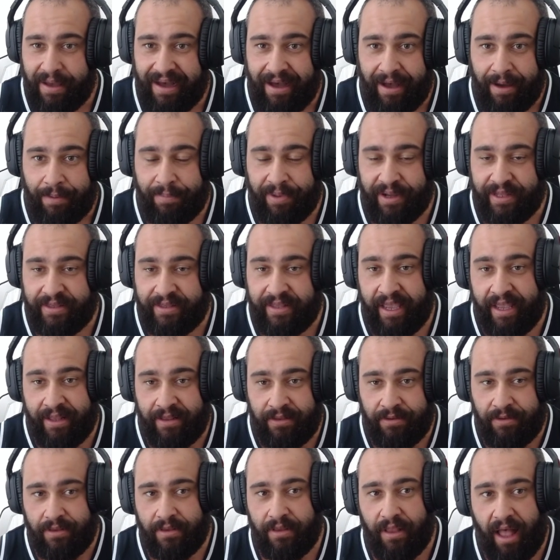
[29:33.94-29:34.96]
But then
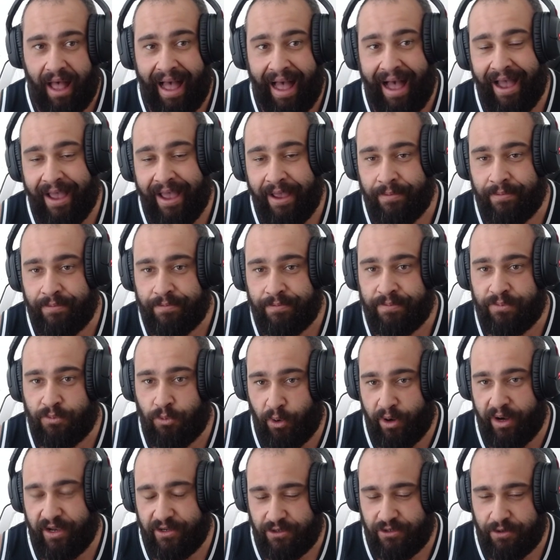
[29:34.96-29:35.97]
I am
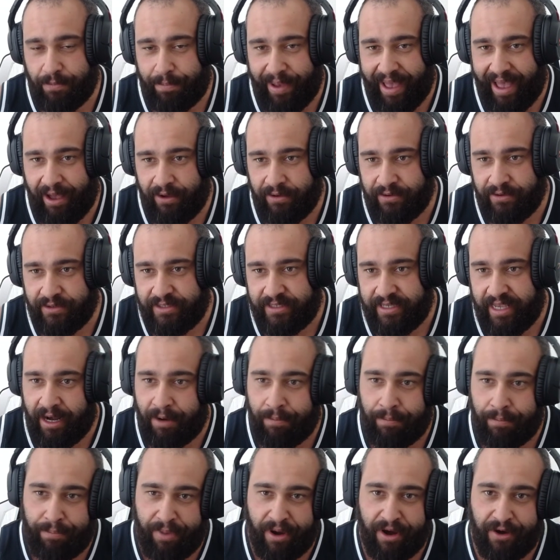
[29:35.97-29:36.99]
300 pounds and I'm
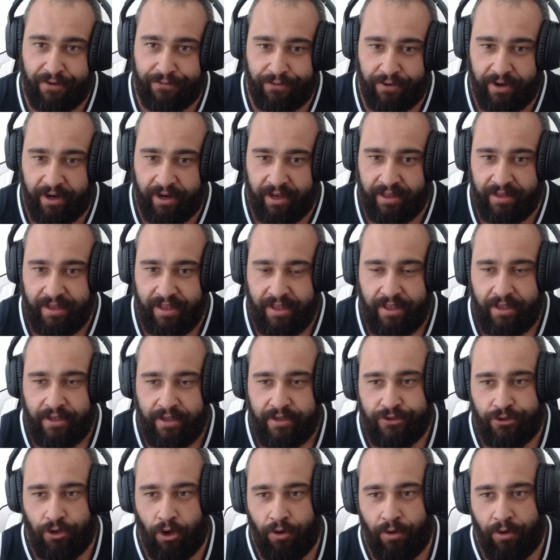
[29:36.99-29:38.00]
barefooted.
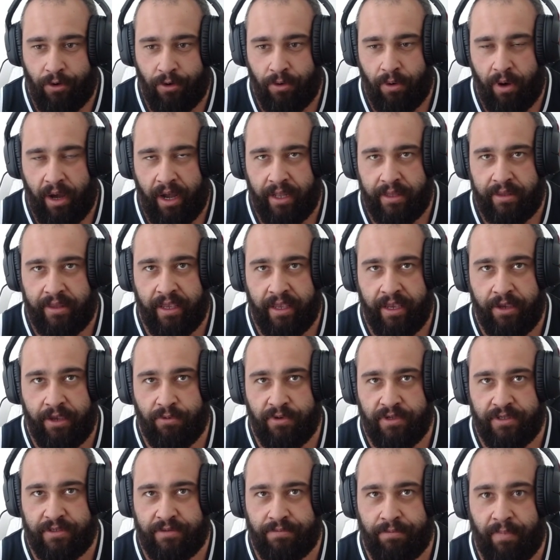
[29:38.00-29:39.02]
So I think it
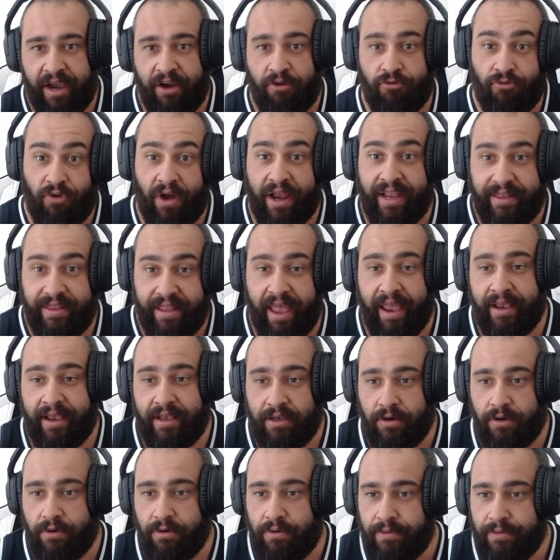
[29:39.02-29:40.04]
was my right
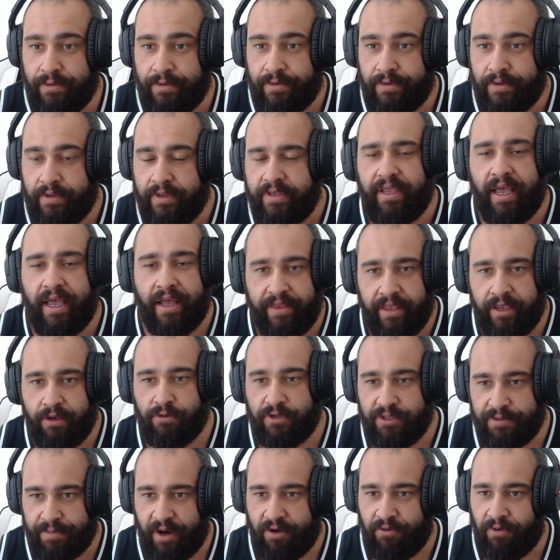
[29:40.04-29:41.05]
ankle. Yeah, I think it
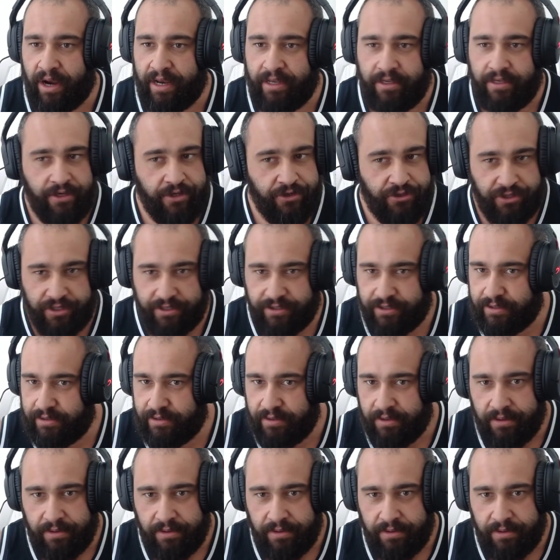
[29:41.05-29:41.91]
was my right. It just